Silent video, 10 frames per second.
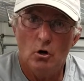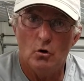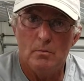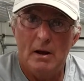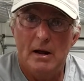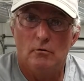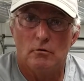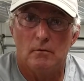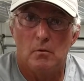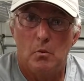know, the main
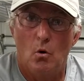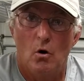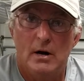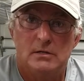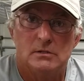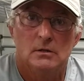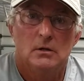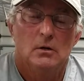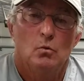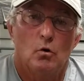river points
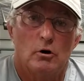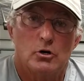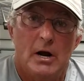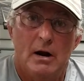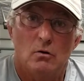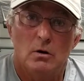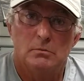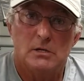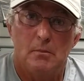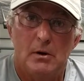where a channel
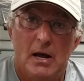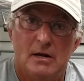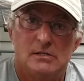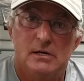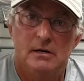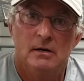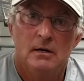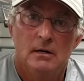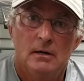comes up against it.